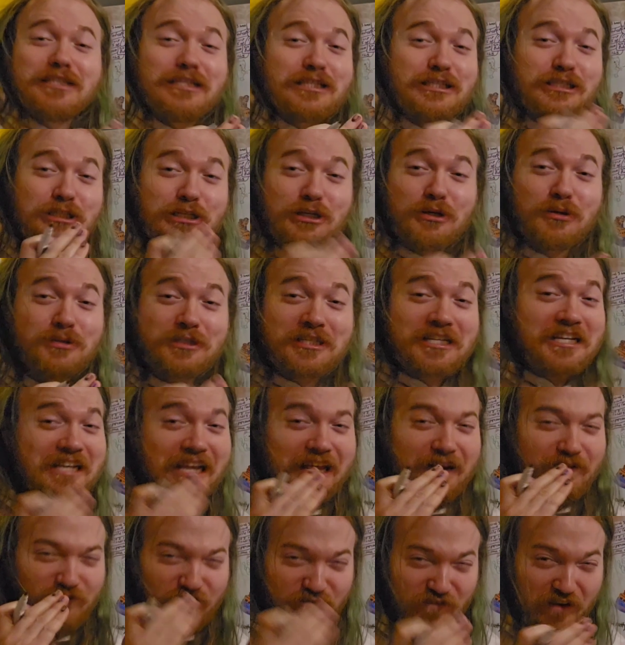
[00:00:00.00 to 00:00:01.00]
is using
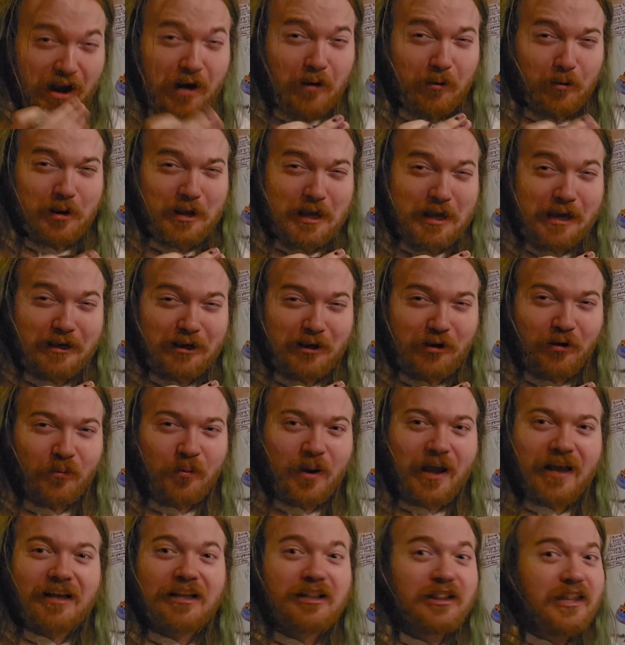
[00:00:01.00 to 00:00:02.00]
it very
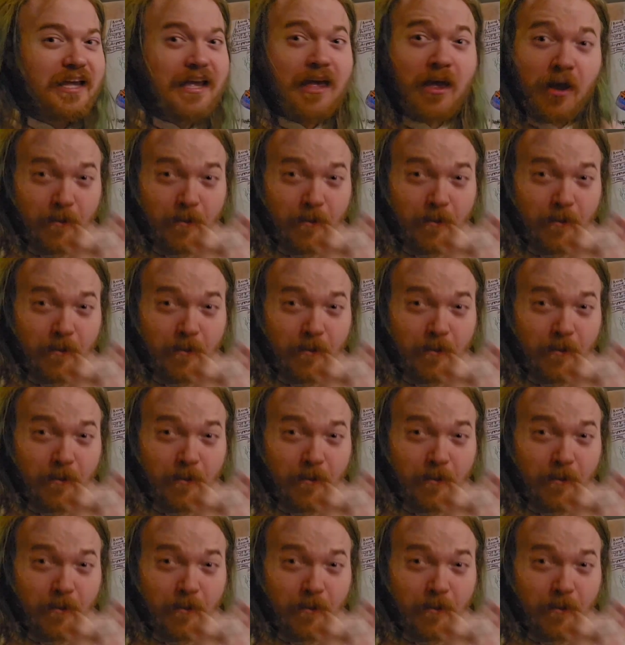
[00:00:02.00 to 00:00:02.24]
incorrectly,